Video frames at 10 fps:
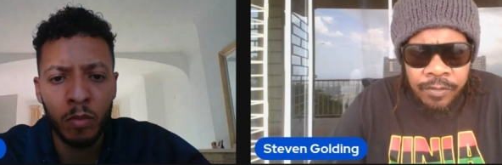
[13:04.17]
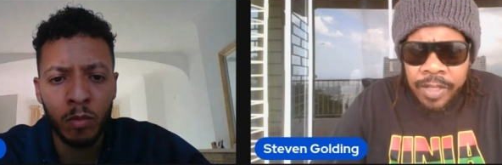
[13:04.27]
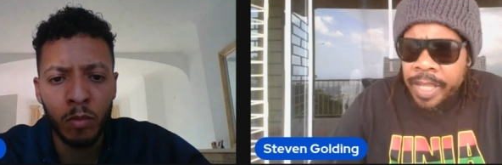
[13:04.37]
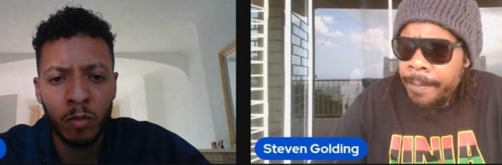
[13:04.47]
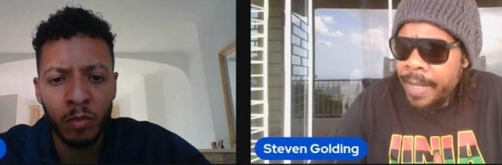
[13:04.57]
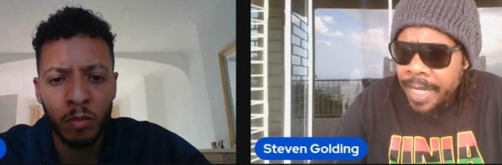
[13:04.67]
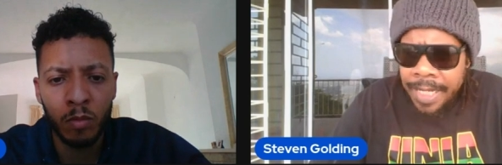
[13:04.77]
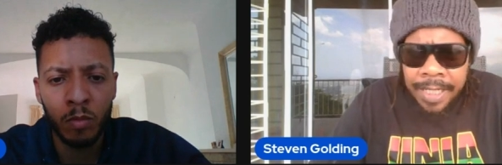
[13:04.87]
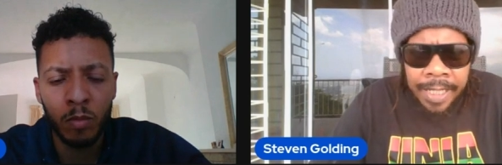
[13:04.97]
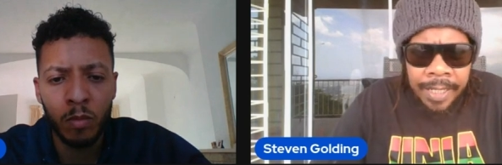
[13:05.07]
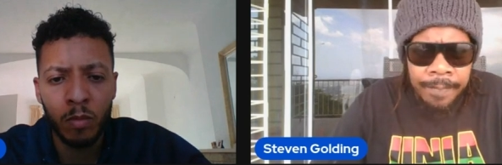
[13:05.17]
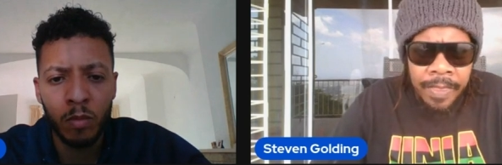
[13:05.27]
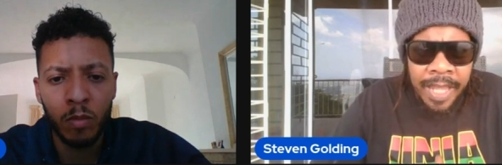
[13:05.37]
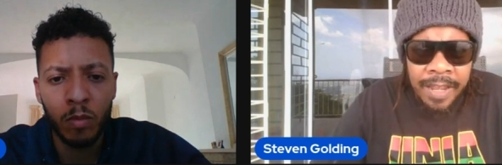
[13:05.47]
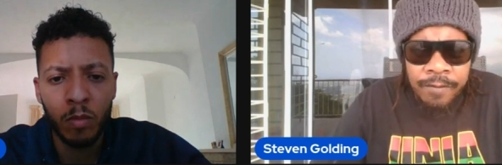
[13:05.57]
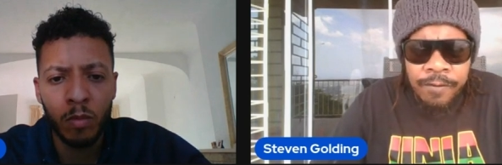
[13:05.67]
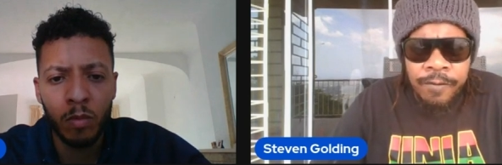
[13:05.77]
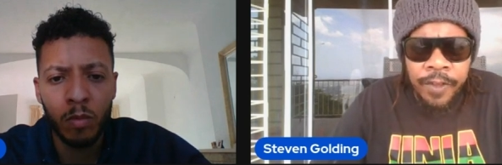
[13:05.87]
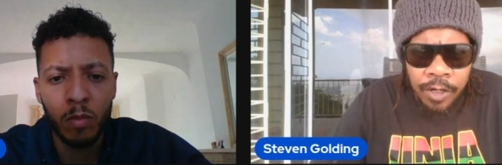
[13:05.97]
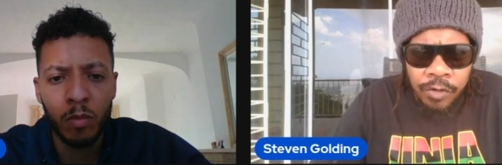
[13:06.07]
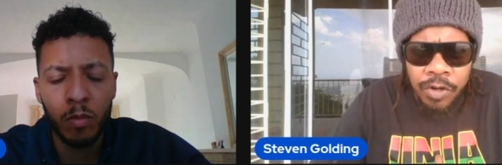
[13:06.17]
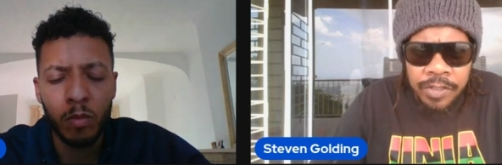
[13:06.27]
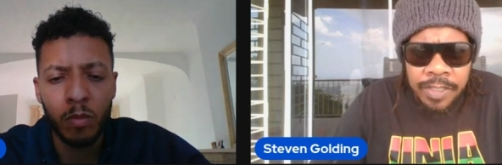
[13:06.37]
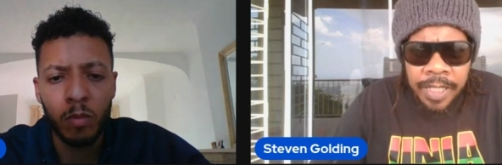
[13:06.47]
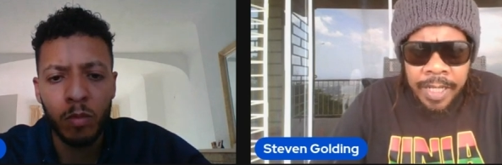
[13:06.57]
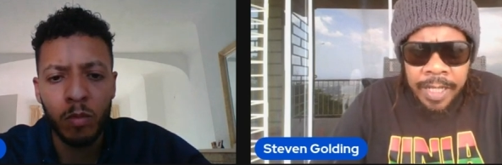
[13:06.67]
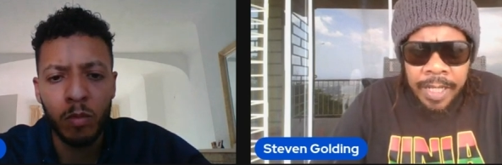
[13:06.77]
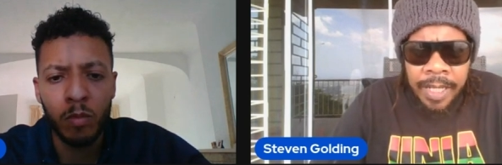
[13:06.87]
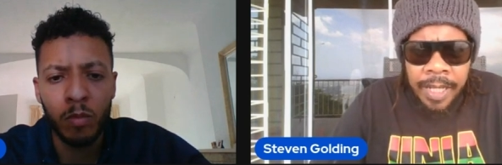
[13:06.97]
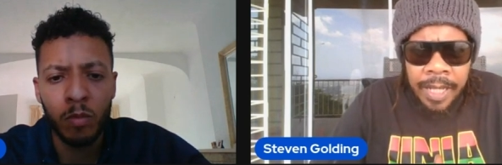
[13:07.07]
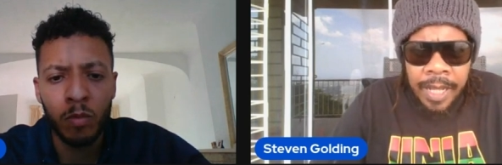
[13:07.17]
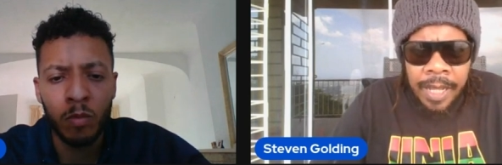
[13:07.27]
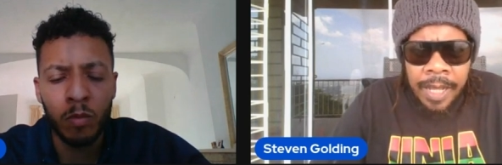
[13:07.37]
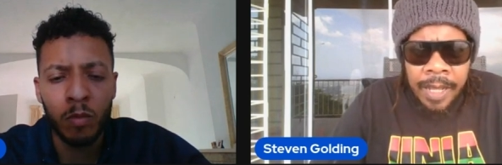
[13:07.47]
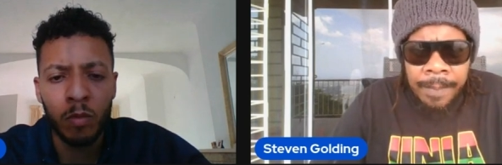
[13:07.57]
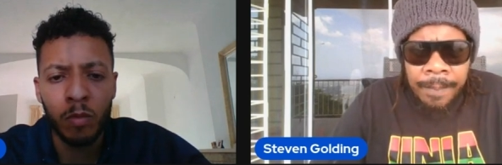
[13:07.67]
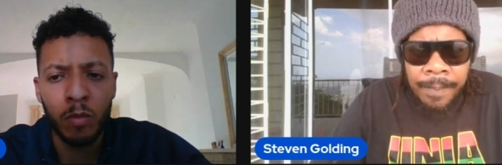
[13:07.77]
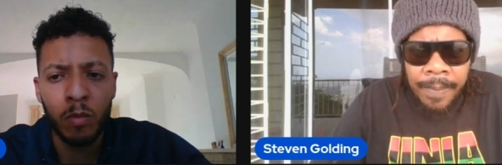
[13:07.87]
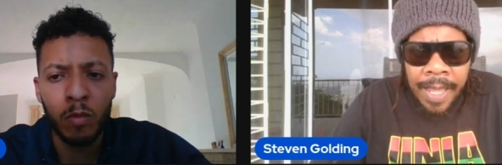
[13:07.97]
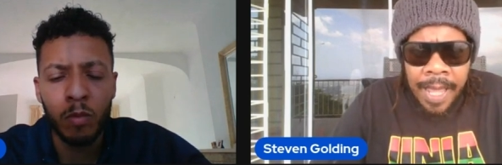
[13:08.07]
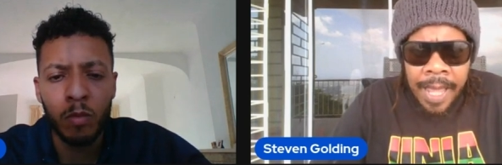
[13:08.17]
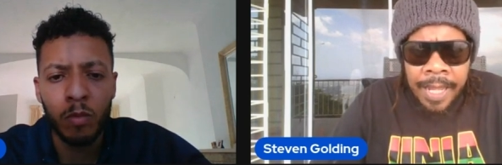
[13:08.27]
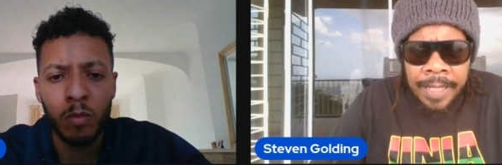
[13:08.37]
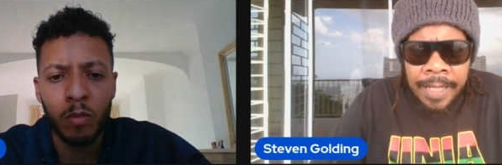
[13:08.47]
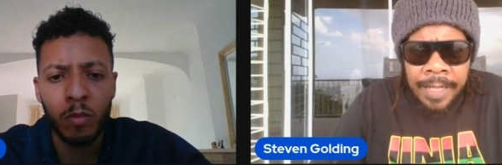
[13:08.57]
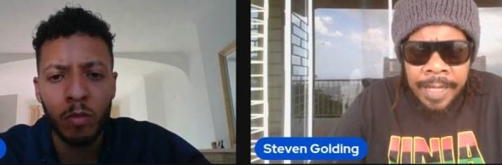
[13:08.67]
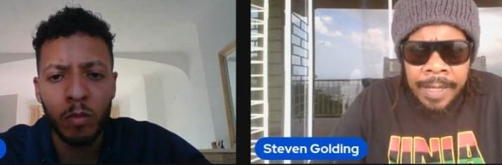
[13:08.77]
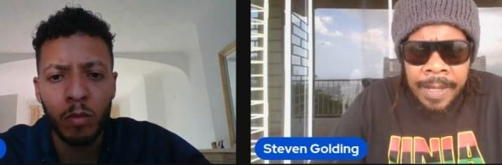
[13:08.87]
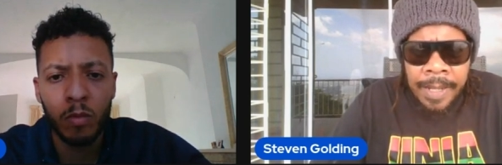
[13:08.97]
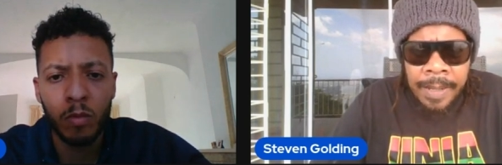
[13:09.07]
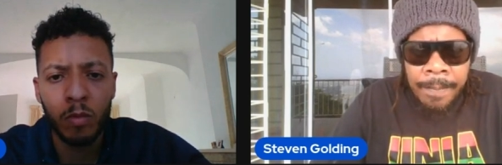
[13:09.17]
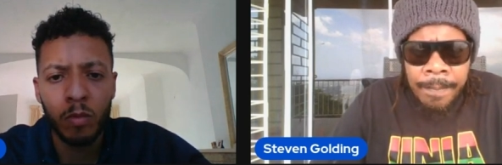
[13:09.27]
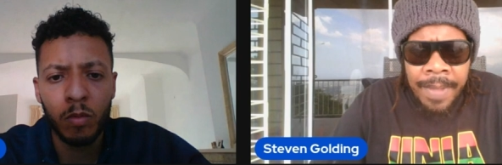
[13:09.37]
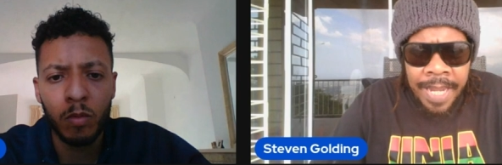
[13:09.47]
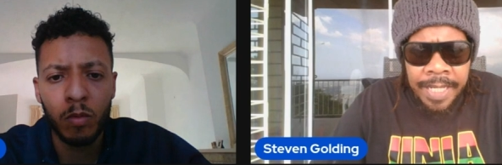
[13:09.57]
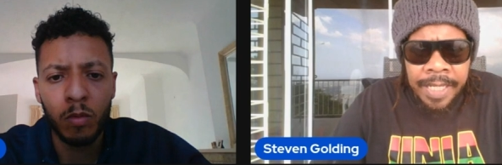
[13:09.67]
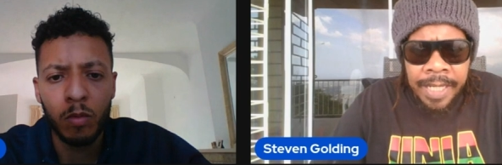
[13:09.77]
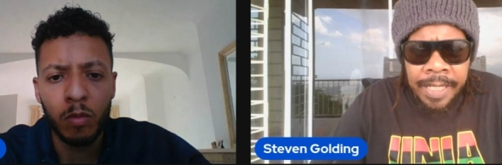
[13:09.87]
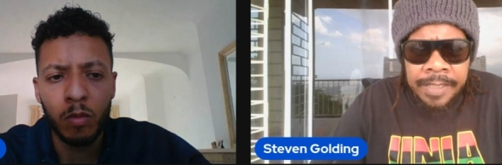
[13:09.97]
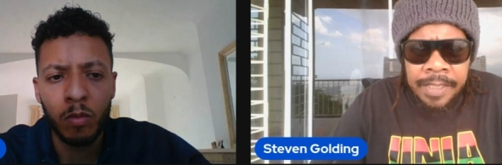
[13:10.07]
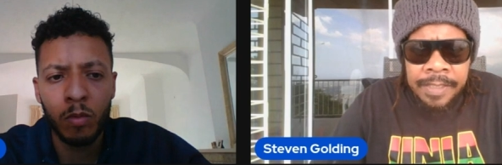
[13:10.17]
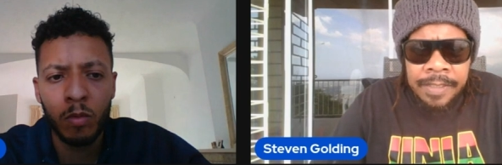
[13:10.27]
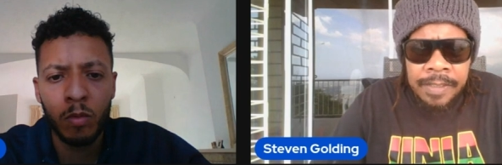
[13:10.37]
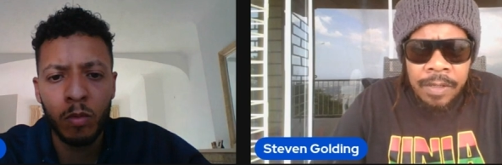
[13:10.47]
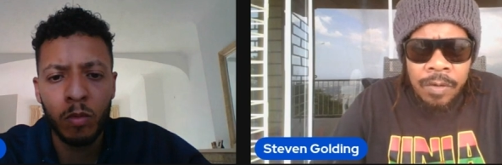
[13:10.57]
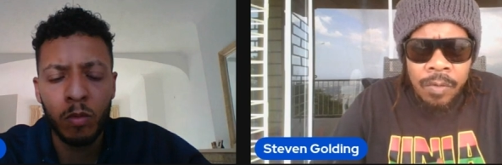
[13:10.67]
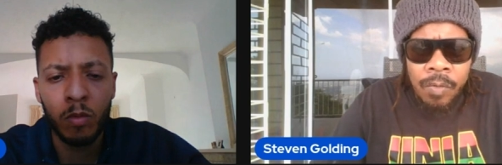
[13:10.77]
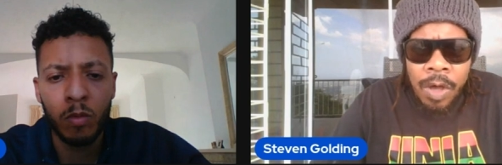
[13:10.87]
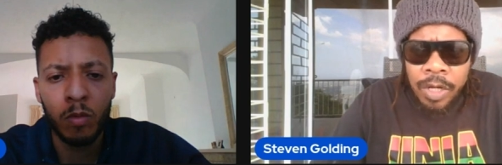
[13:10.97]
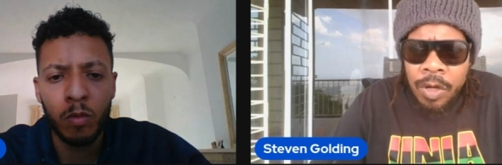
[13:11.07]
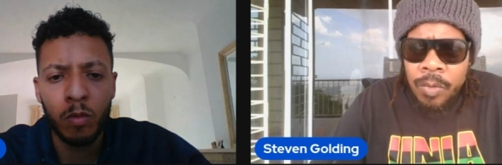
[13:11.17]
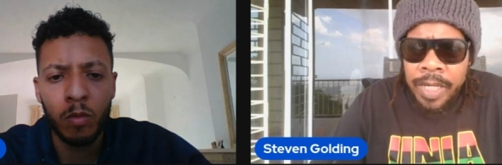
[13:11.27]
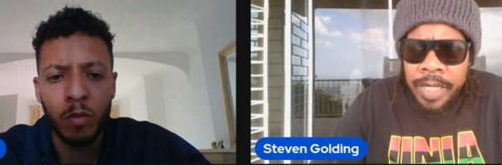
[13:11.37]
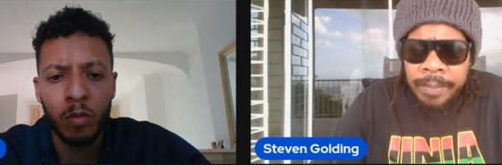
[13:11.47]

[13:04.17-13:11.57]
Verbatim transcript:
Speaker 1: vehemently and vigorously. Um, and in many cases, won our